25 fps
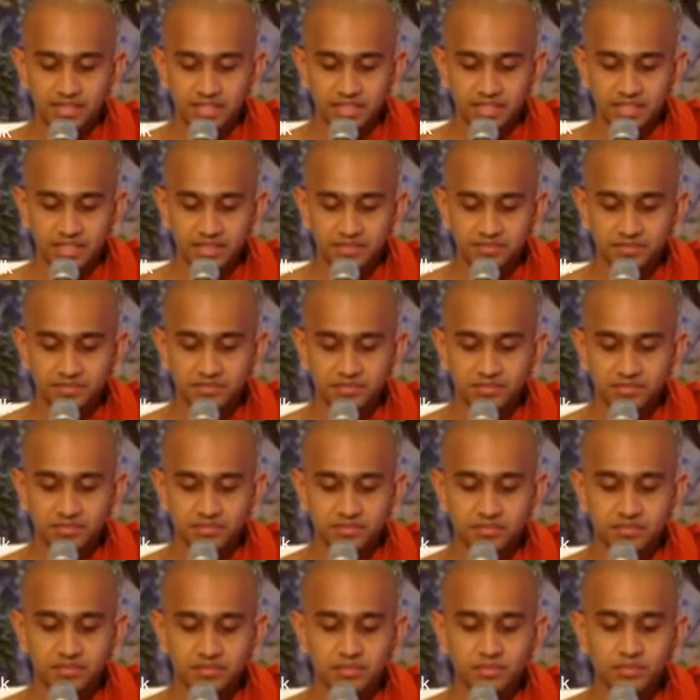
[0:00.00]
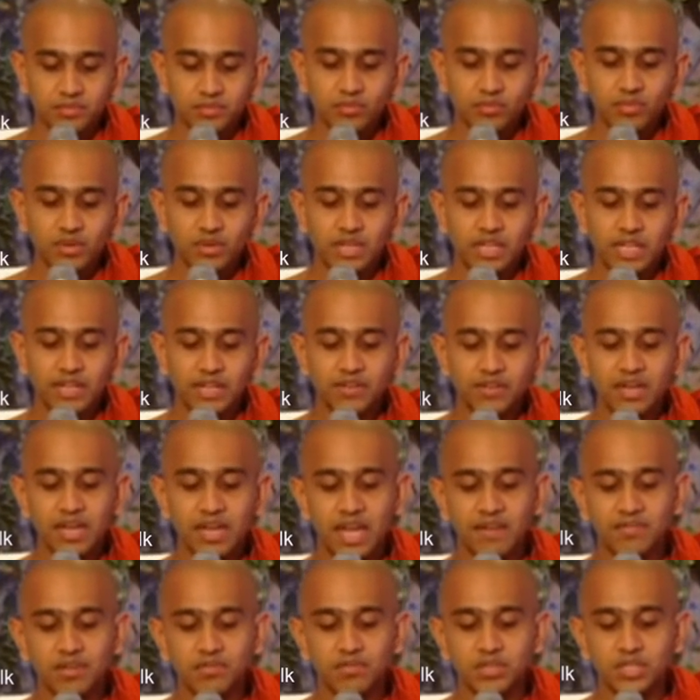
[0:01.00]
then, he will
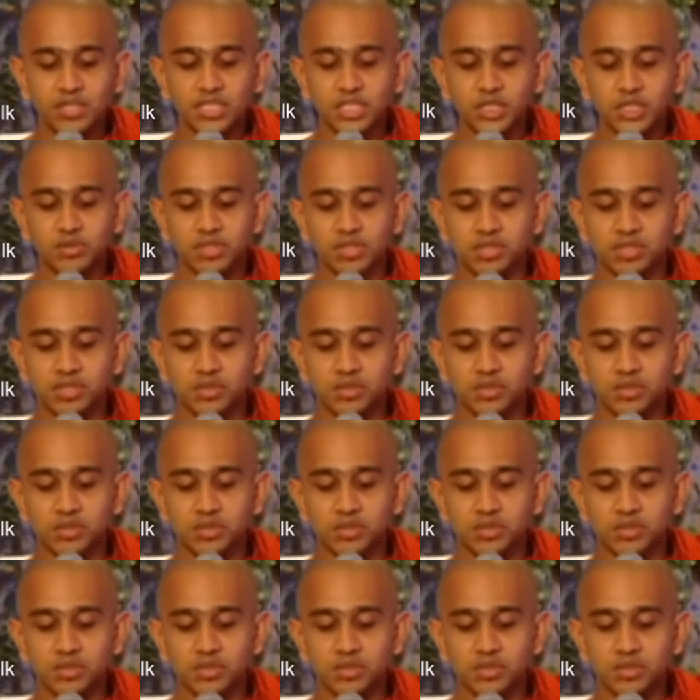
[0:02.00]
have a virtuous